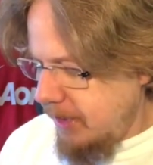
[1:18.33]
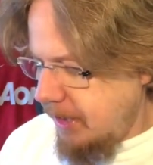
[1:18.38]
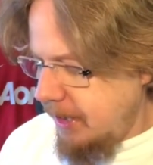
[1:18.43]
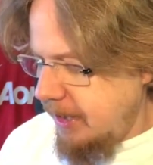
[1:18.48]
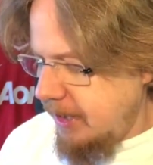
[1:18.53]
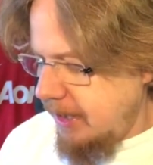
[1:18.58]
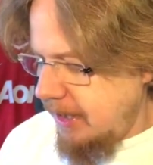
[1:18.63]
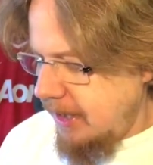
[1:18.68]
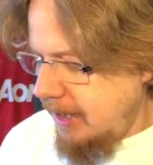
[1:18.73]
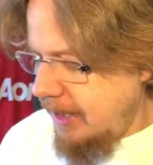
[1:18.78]

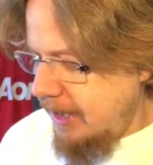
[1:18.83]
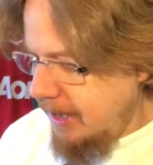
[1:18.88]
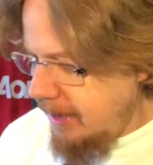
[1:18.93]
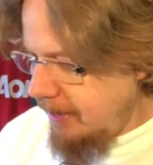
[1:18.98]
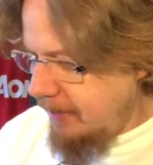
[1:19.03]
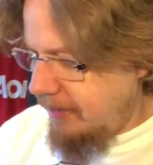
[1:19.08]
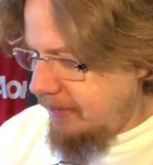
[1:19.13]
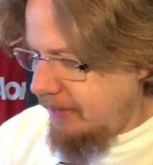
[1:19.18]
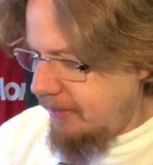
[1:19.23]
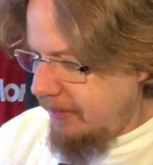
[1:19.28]
it
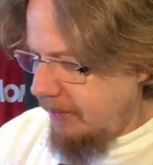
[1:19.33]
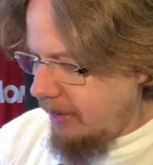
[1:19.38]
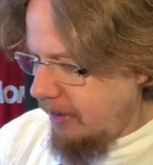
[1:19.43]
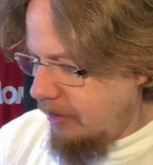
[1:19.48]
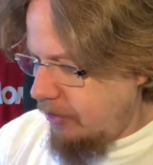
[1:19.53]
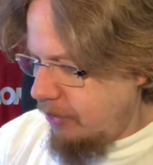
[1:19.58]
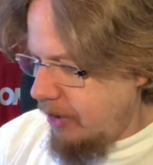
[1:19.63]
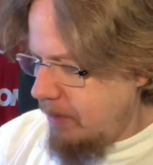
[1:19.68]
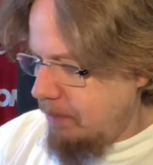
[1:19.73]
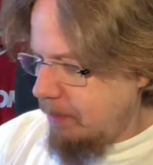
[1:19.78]
is
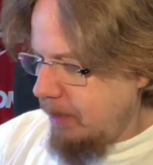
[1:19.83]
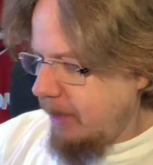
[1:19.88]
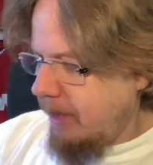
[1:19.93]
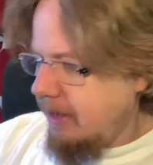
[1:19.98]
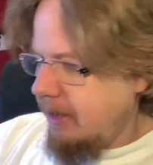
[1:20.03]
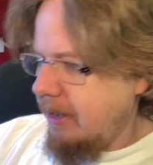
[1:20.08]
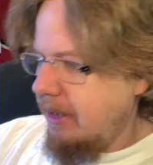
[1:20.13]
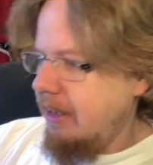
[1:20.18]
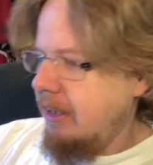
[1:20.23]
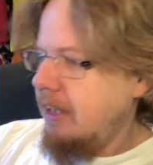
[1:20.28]
a
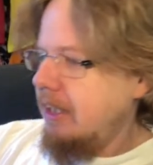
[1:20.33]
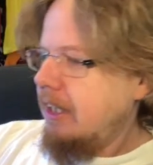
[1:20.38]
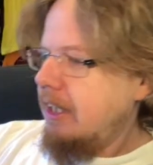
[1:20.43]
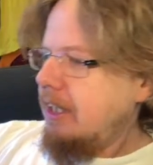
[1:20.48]
replica